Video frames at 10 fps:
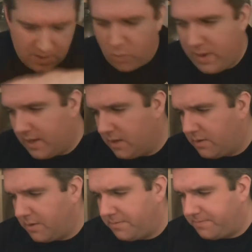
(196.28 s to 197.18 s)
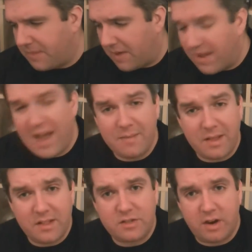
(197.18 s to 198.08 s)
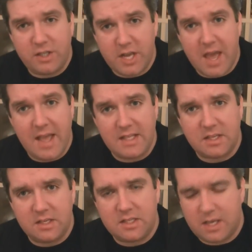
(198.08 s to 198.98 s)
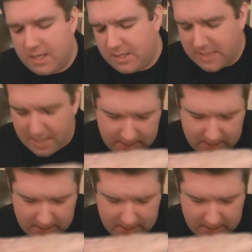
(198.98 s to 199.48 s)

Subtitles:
that weird, I think I'm getting the Sriracha Ace, it's that